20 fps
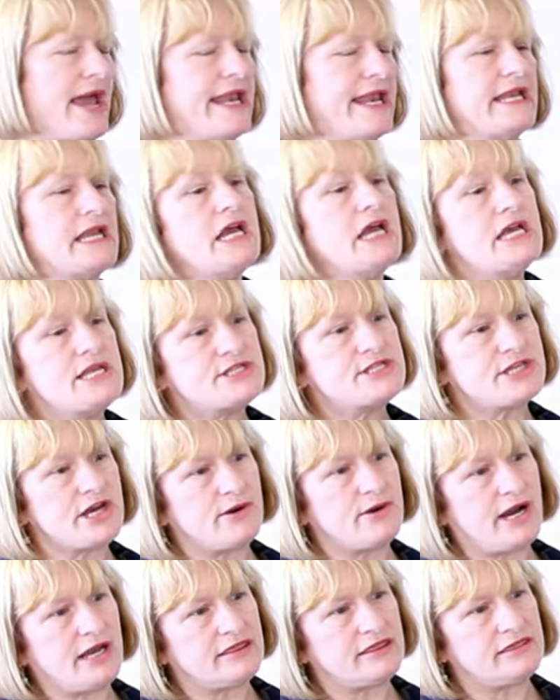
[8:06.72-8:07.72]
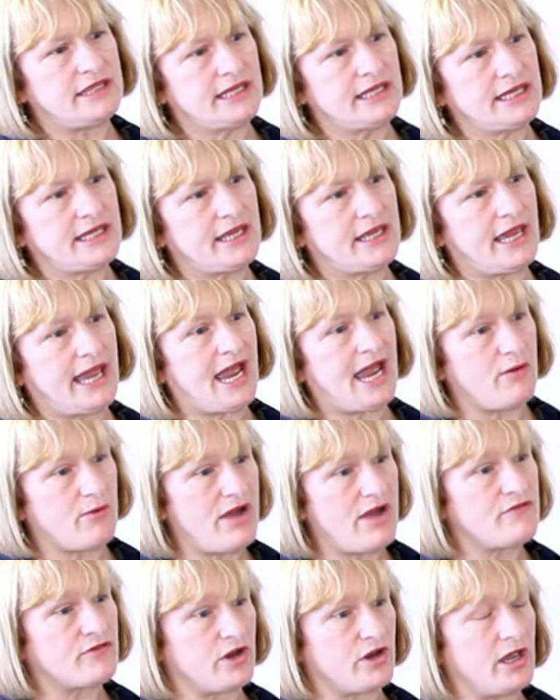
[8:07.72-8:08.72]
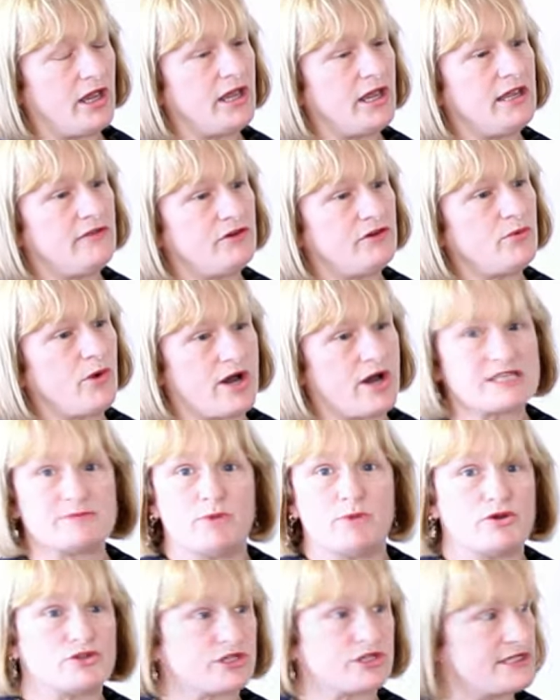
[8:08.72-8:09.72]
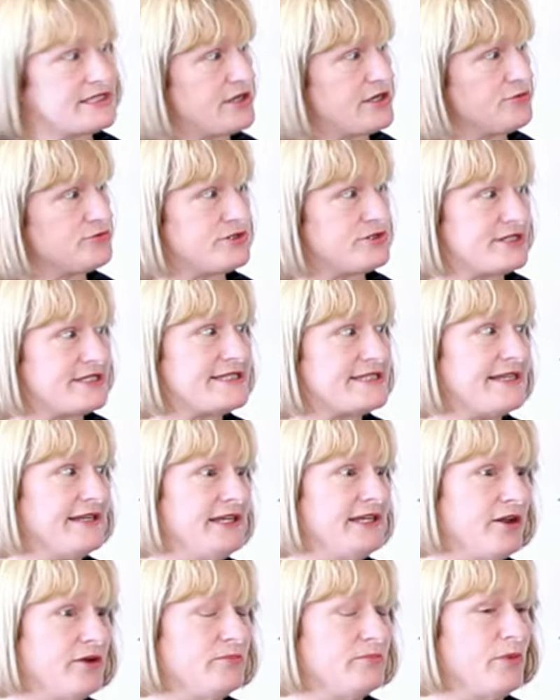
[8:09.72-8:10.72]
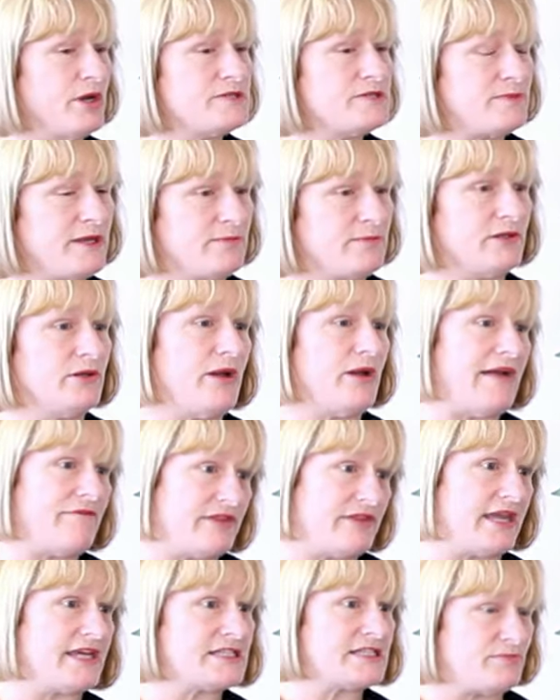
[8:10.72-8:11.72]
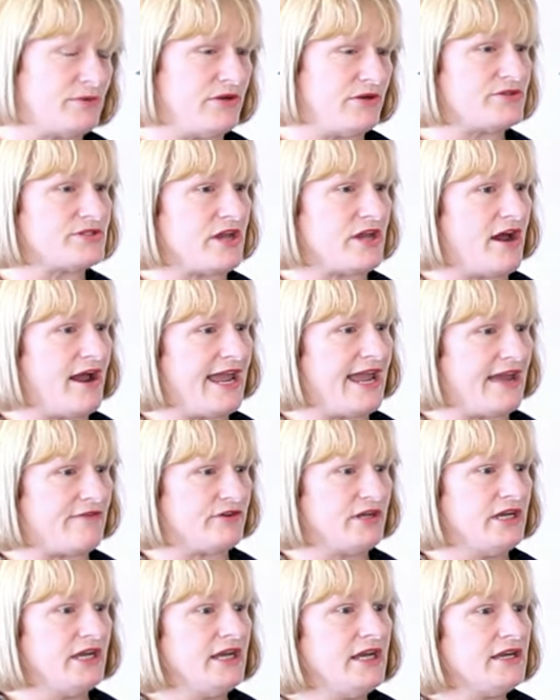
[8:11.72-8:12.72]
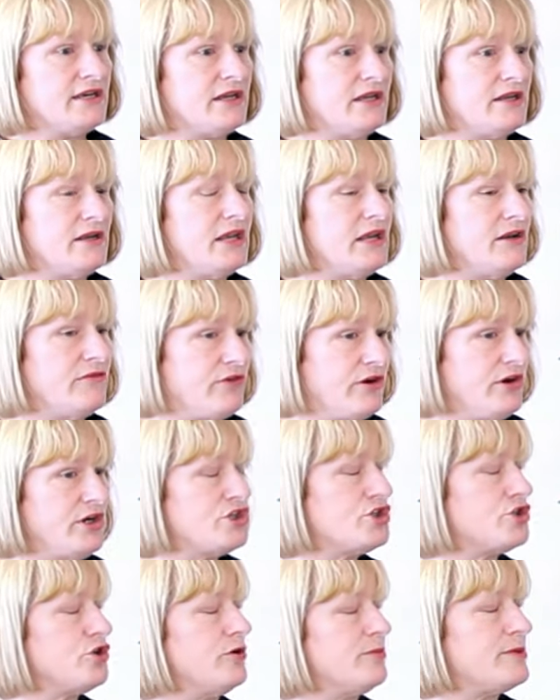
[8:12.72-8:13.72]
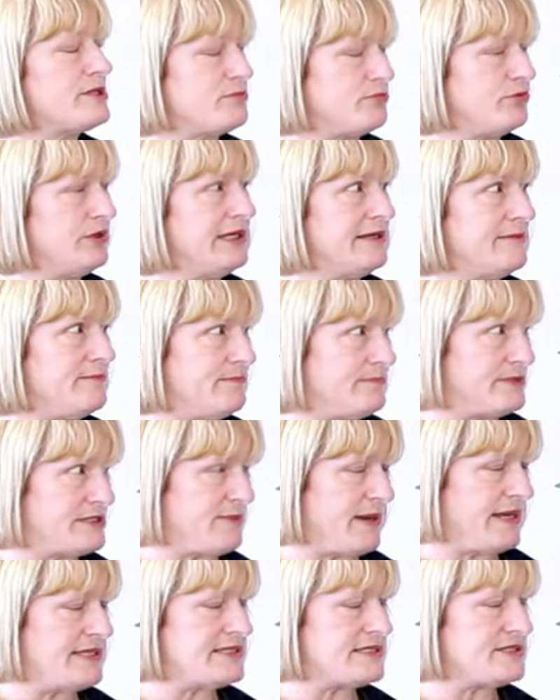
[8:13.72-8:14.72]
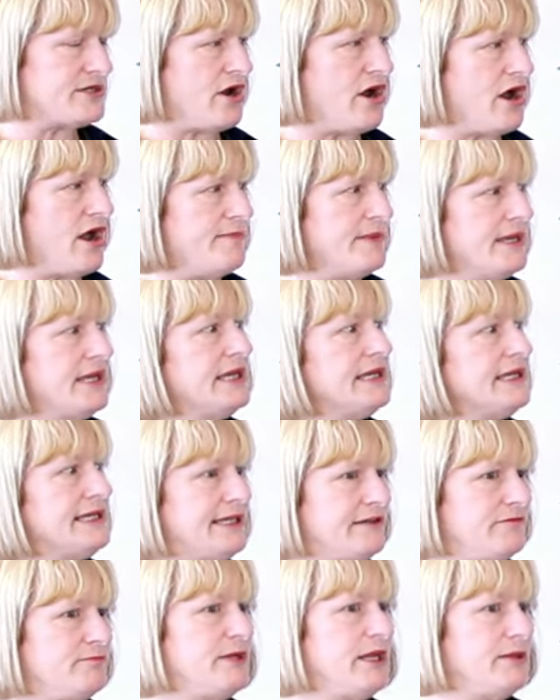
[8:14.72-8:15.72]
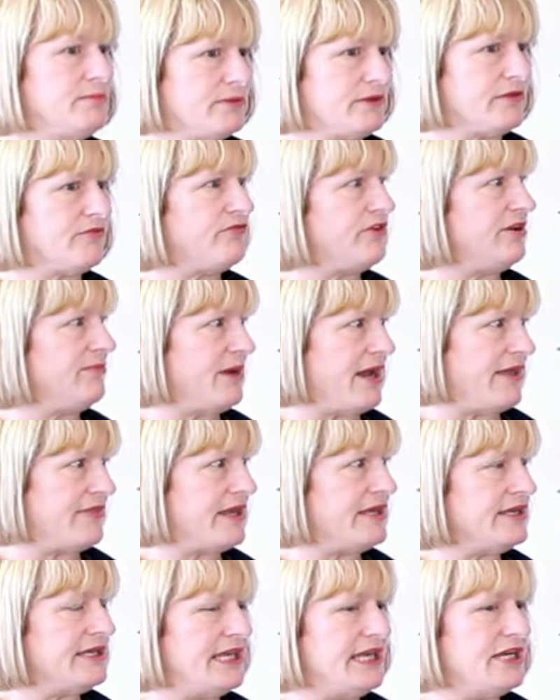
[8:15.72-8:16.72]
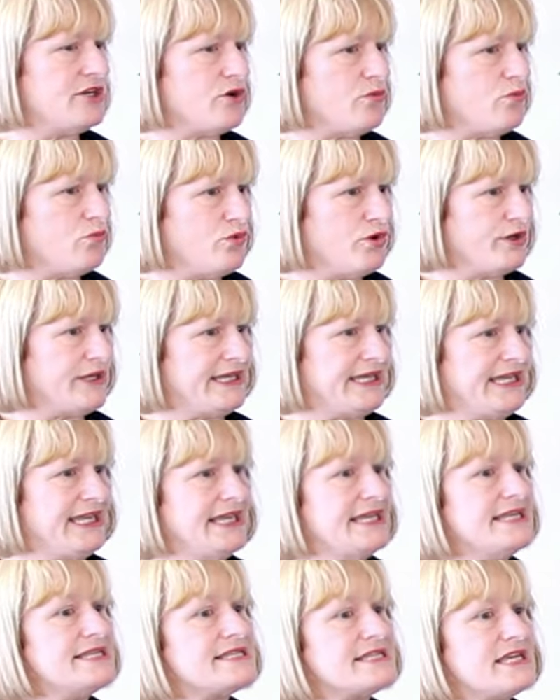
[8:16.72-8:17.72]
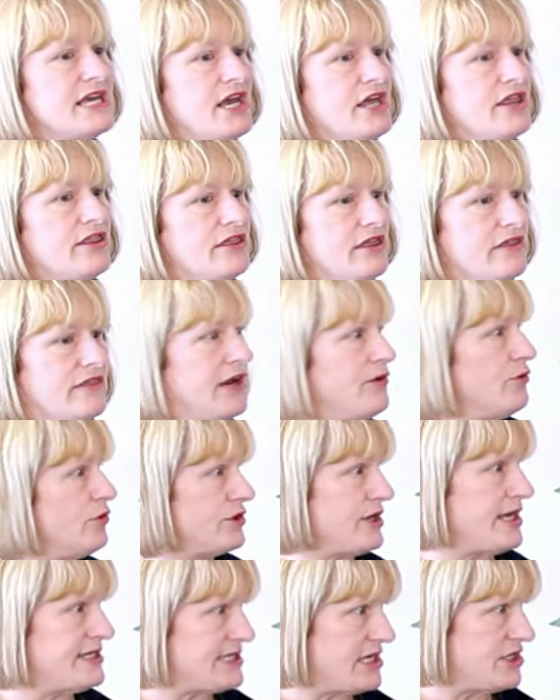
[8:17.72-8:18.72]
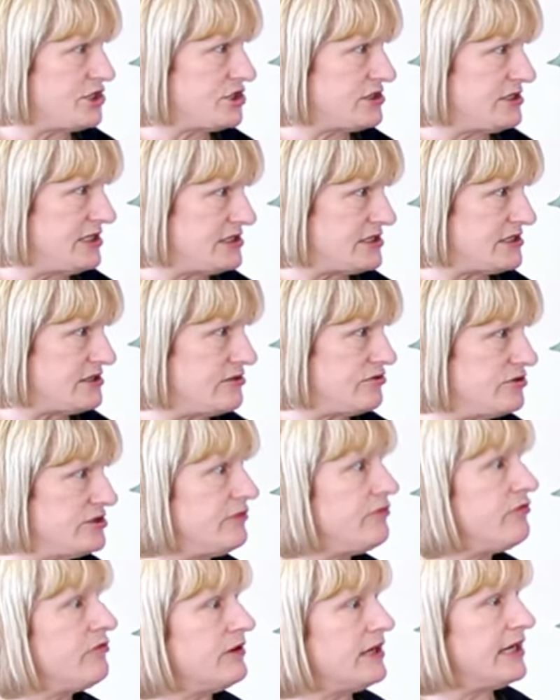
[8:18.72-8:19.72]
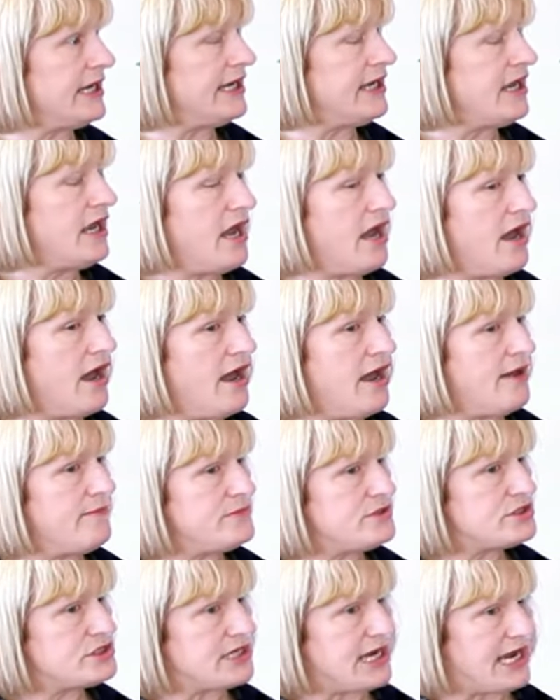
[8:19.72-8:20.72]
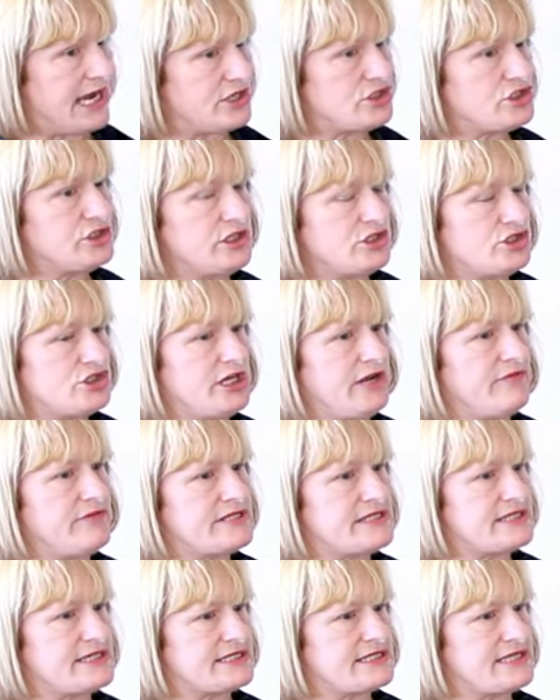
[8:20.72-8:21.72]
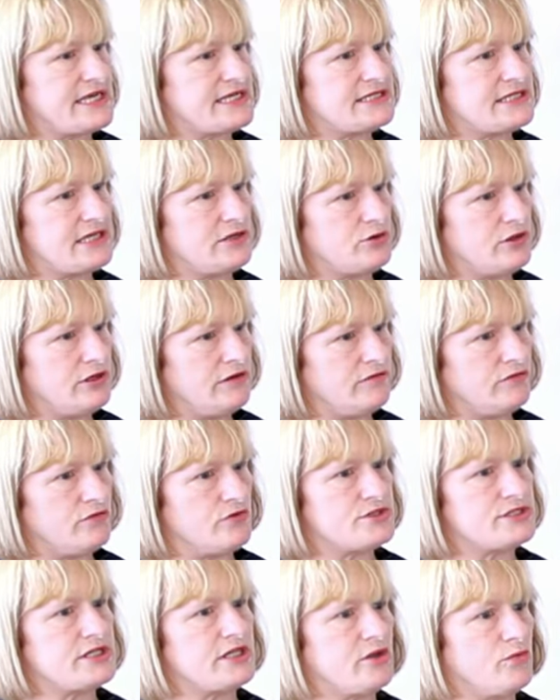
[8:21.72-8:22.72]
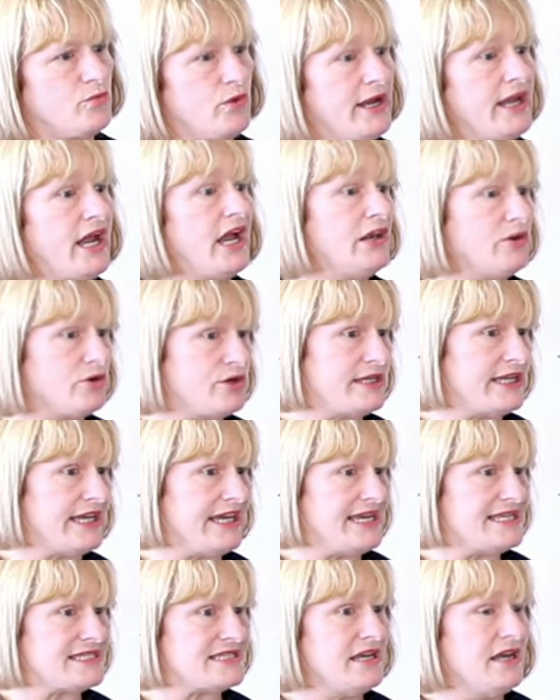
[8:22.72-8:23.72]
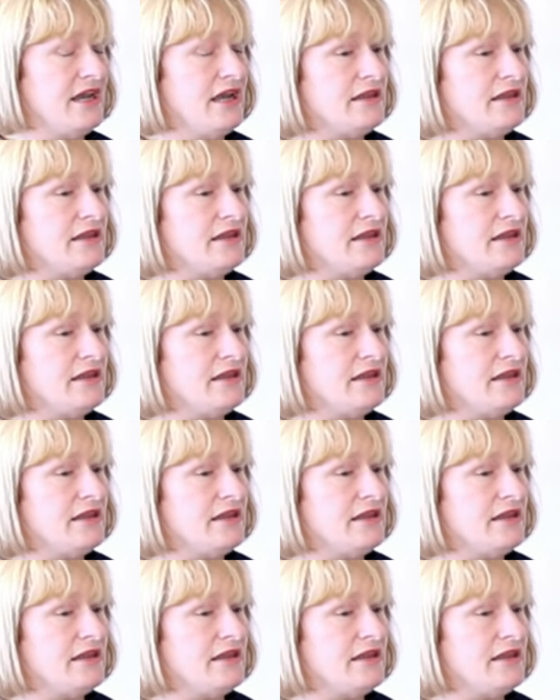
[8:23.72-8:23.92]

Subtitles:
about it. So I think, however, if you ask most consultants, that, you know, most people who have the experience that I have can, in a very short really space of time, give people the feedback they need on what it is that their organisation needs to do differently to actually achieve the success they're looking for. So the way I look at it is,